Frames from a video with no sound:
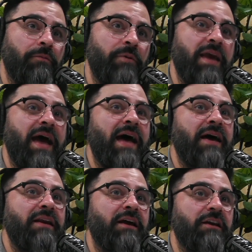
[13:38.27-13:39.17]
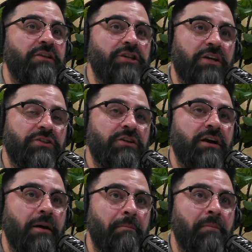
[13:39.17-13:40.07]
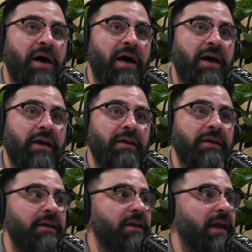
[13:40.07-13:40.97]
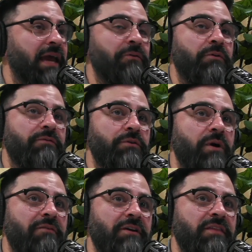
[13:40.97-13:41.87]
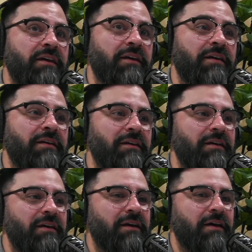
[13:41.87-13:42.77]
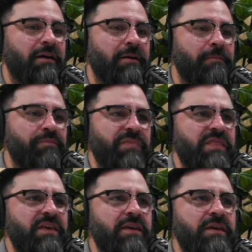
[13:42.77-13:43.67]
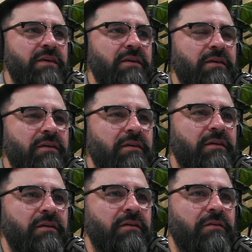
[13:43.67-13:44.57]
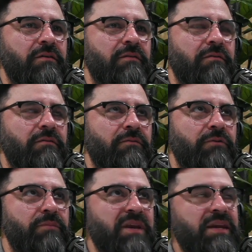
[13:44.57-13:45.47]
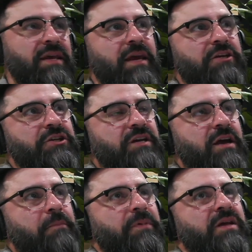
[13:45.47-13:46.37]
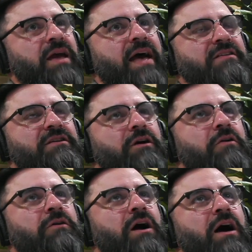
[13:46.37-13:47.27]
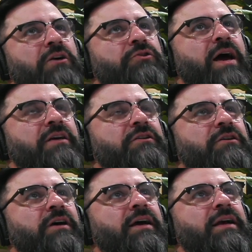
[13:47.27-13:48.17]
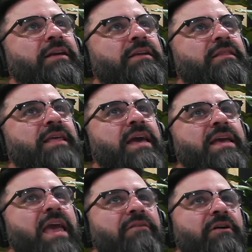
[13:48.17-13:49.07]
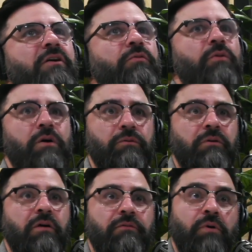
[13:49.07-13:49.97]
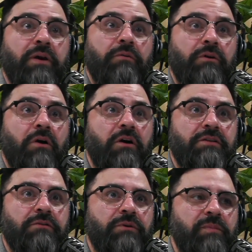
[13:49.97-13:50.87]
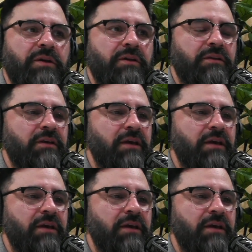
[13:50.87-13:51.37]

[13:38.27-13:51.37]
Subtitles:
We had an adjuster come by and review everything. The remediation company has their own contractor and they gave a quote of what it would cost to rebuild.